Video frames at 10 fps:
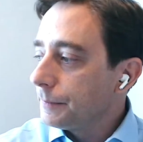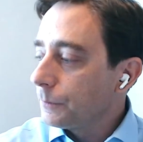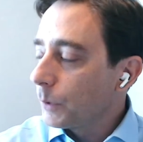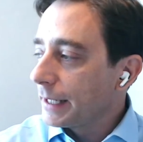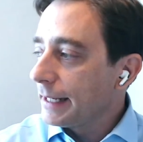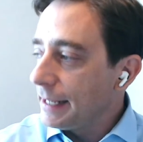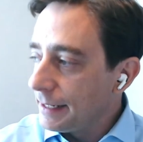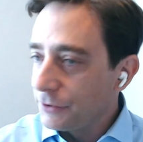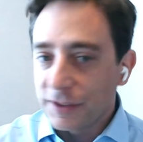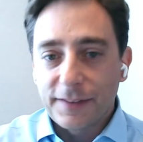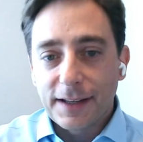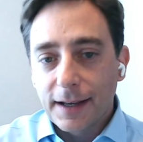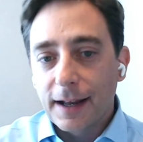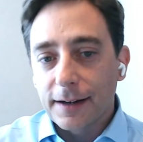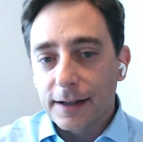what he is in the
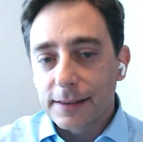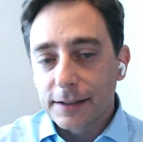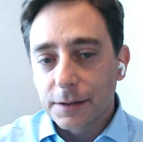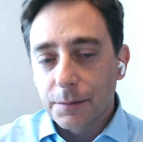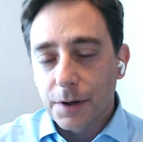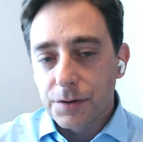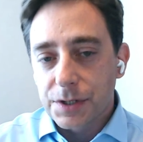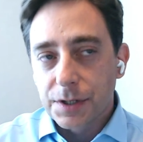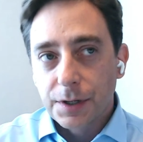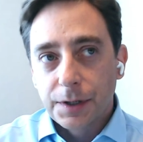end, I think the most,